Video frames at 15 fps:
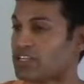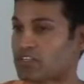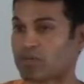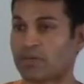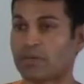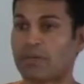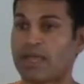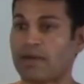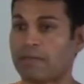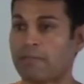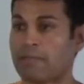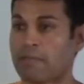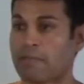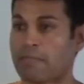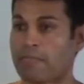turn around.
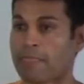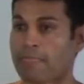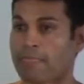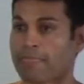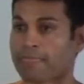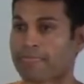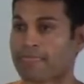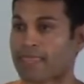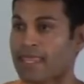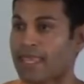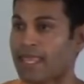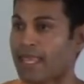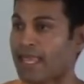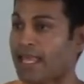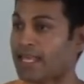
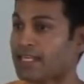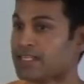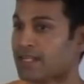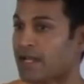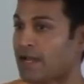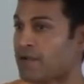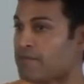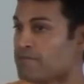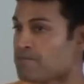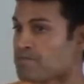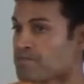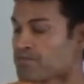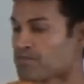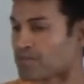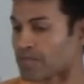And
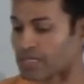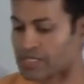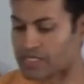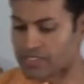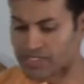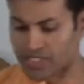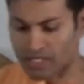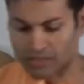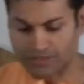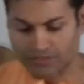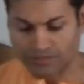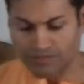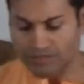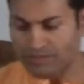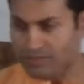
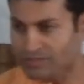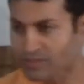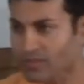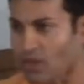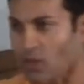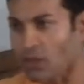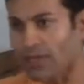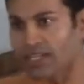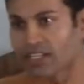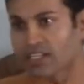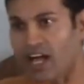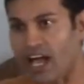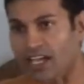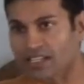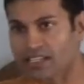so we had
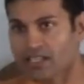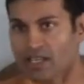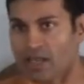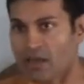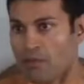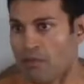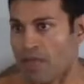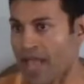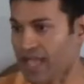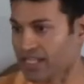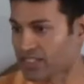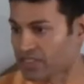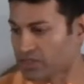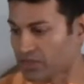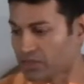got
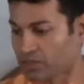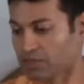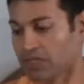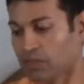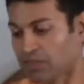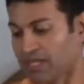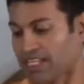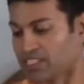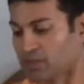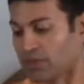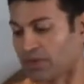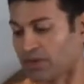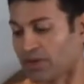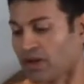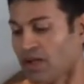back to the place
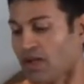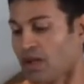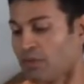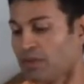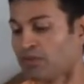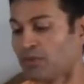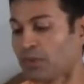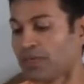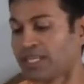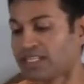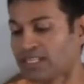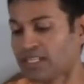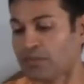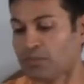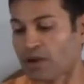where, before we get
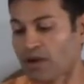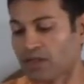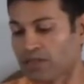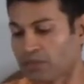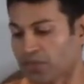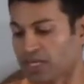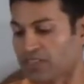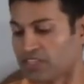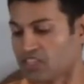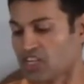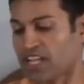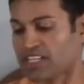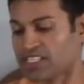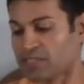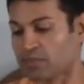to Nepal, we're on the
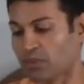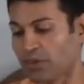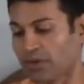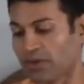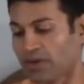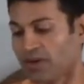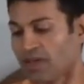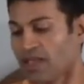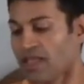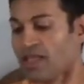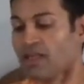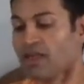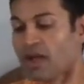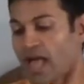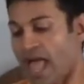Chinese border.
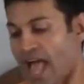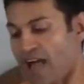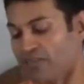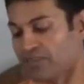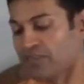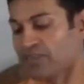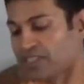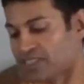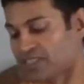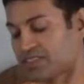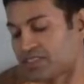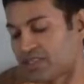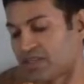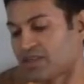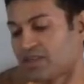Half of
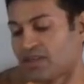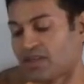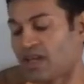us